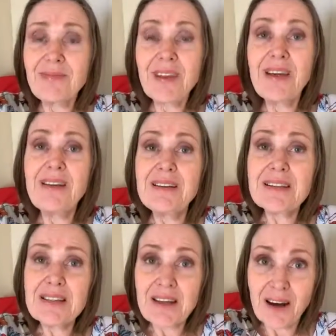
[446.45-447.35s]
It
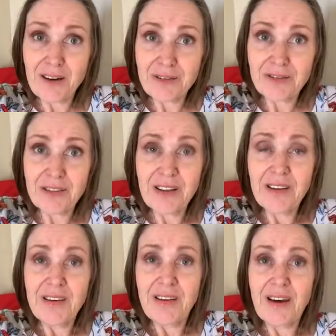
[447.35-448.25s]
is tough.
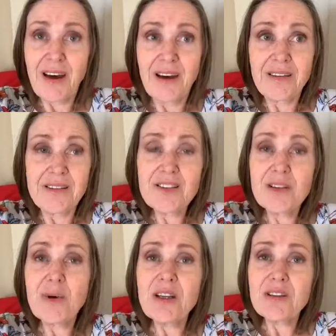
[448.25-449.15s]
And
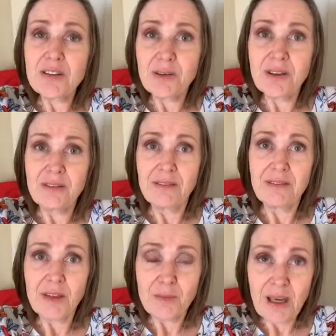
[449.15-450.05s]
you are doing
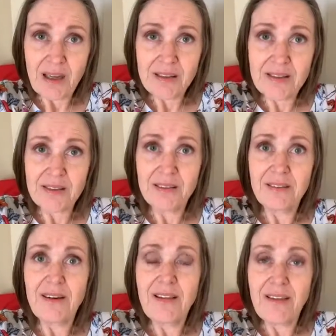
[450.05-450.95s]
the best
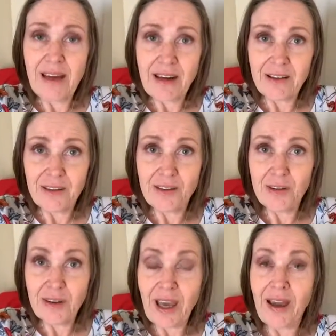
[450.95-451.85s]
that you
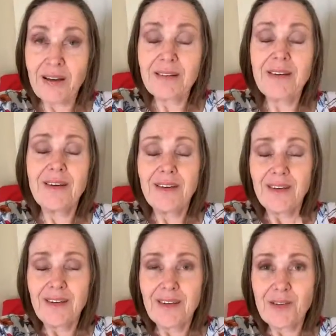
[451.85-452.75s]
can.
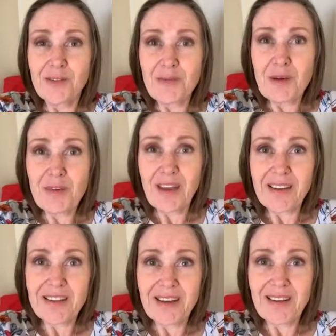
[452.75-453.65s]
Remember
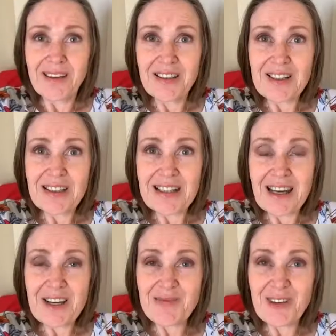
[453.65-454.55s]
that. Take that into your
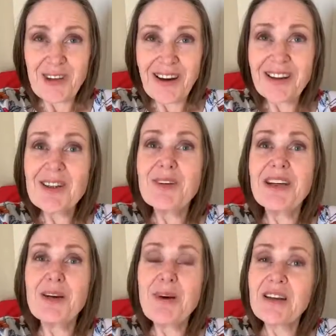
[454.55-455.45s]
day. All right, I'm going
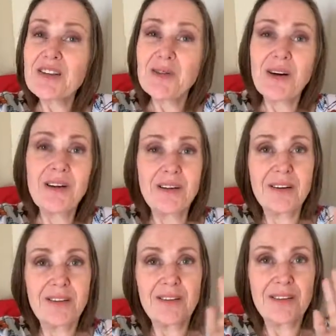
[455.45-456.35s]
to get back to work.
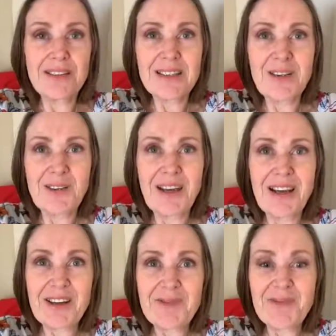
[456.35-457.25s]
I'll see you all
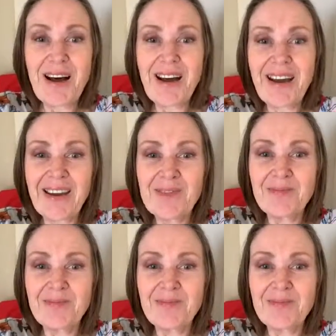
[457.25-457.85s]
later. Bye.